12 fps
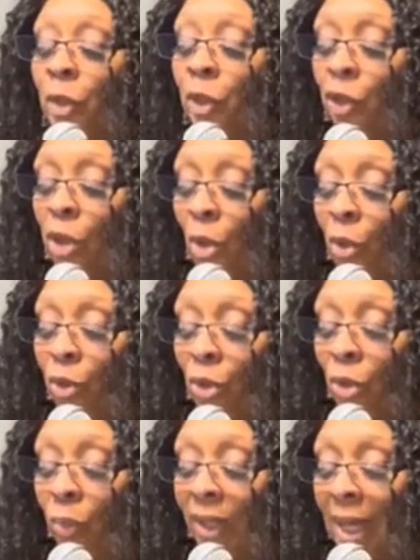So, you
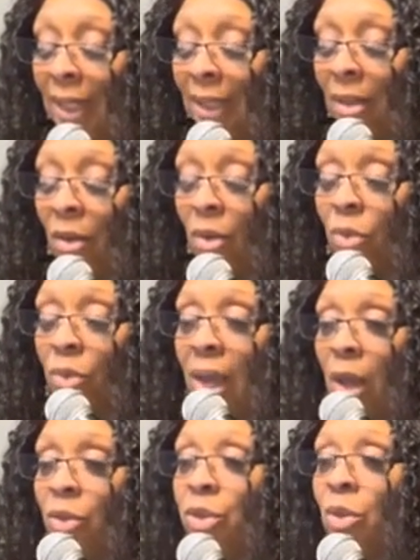know, we got to get our own
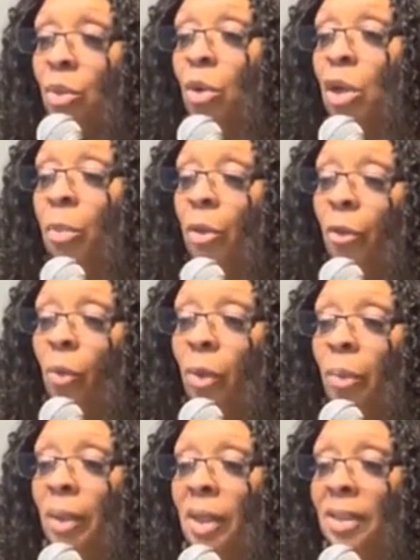house in order before
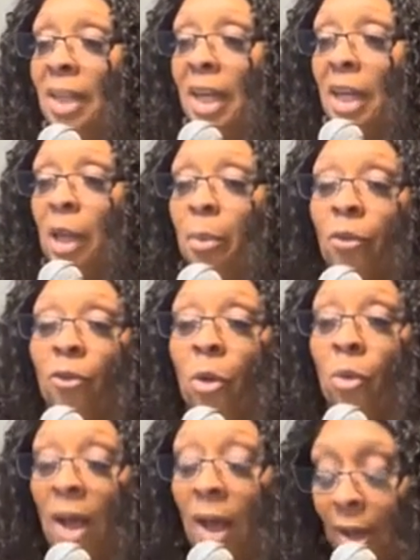we be standing up
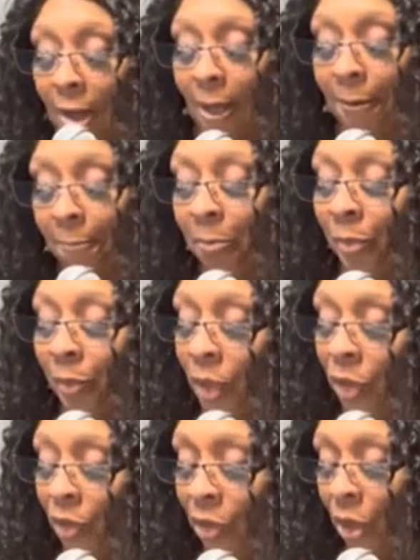before God.
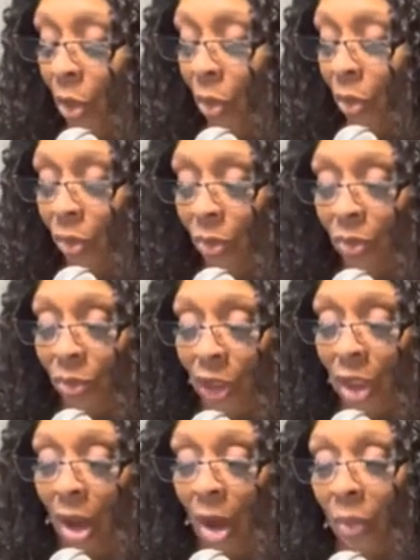Hallelujah. So
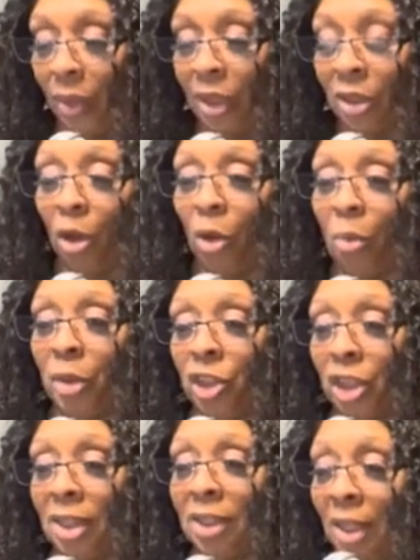she already told me
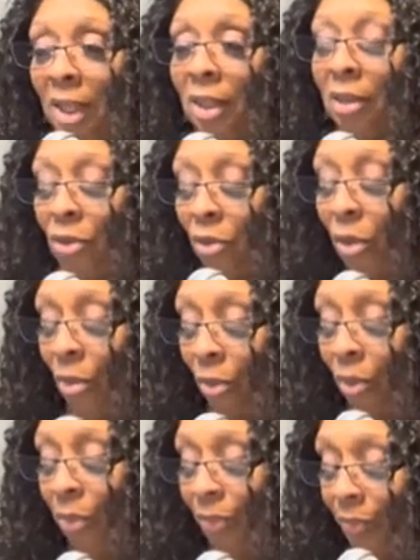she's in, you
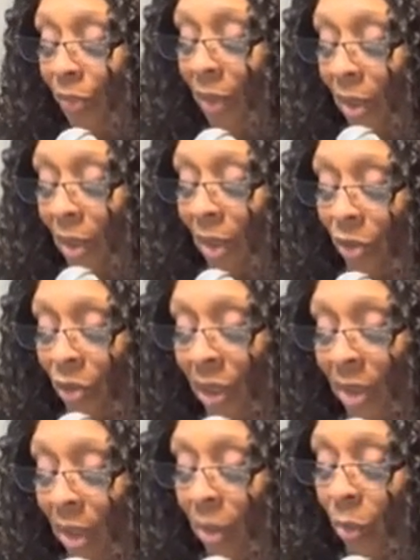know,
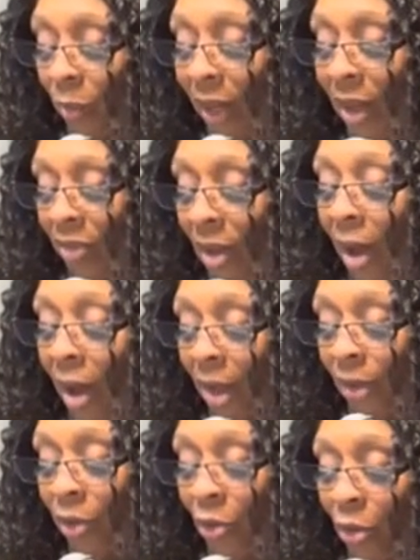she's in the way of
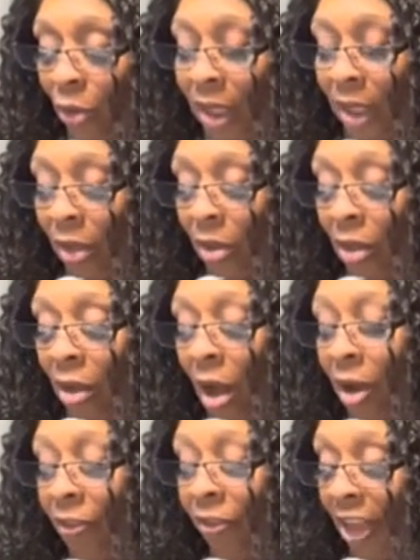God, you know, getting her
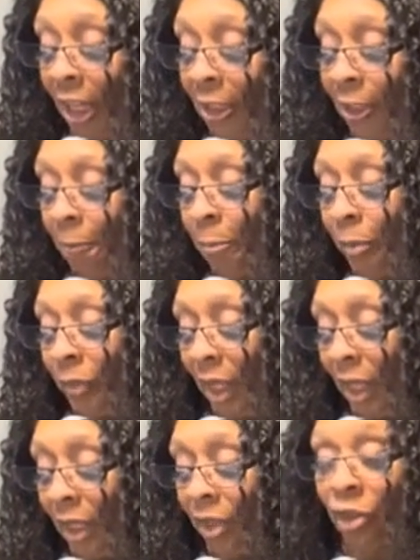car fixed.
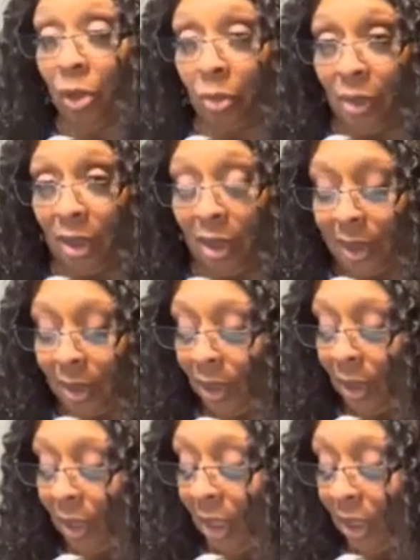And she'll be look,
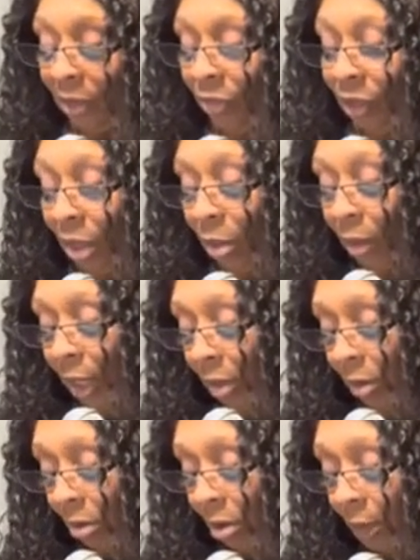looking at the video
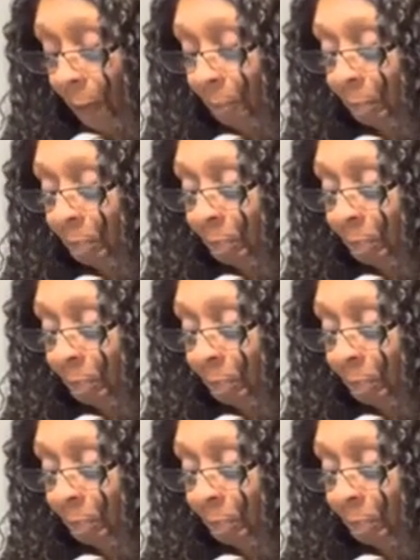later on.